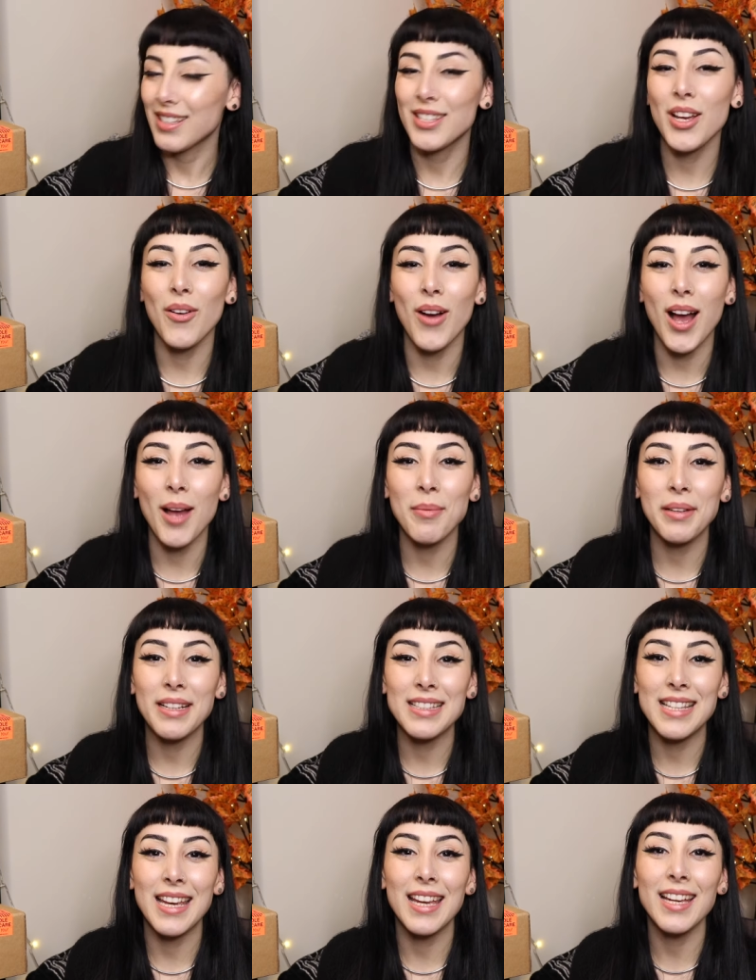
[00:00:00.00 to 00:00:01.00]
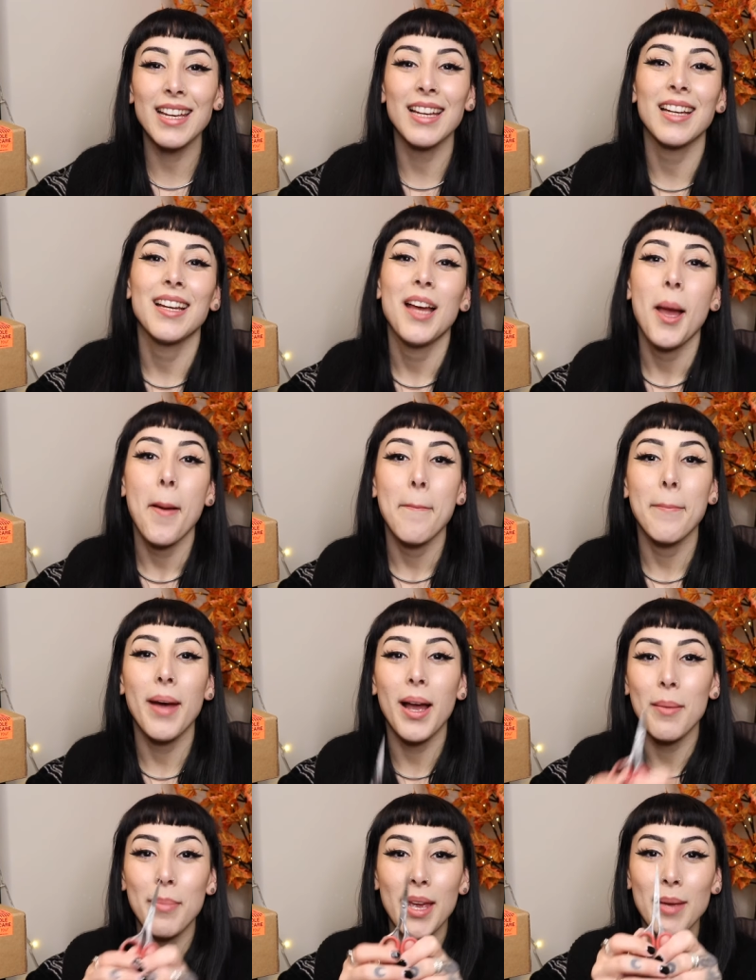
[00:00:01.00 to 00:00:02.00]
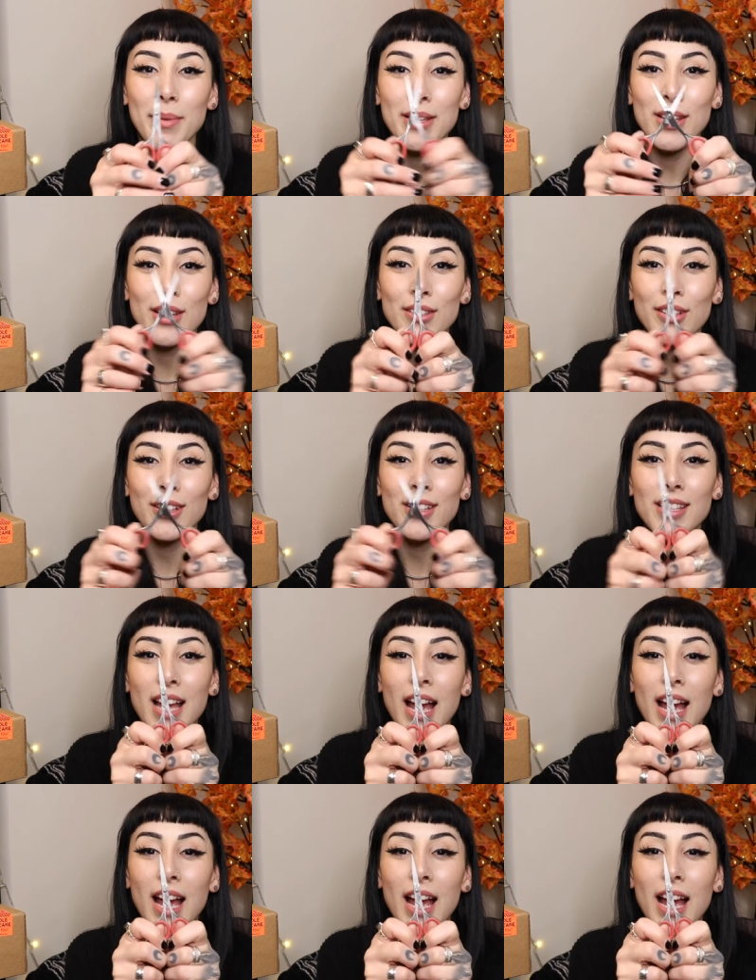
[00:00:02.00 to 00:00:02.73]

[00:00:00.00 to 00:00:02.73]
So I'm gonna take my baby scissors.